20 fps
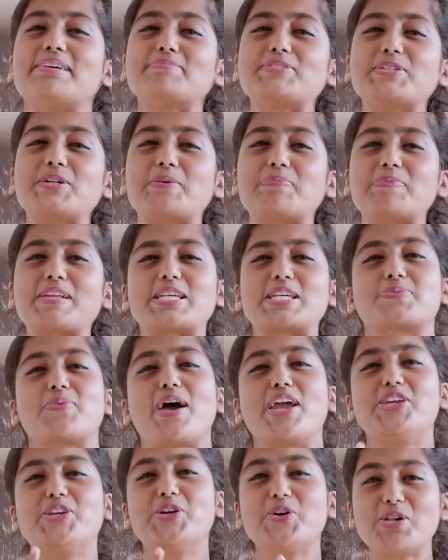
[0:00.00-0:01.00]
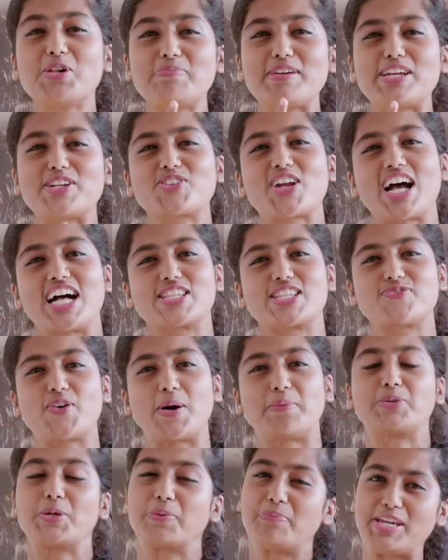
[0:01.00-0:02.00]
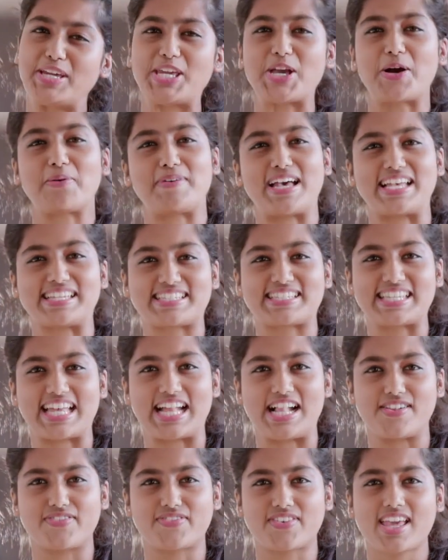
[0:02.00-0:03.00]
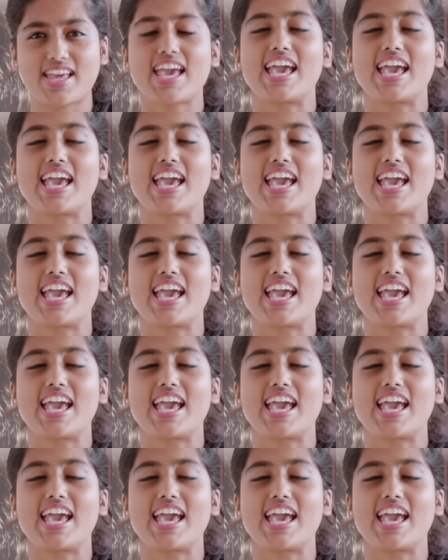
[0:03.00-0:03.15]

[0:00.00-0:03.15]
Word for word: Come to a place where you will be transformed to be your best self.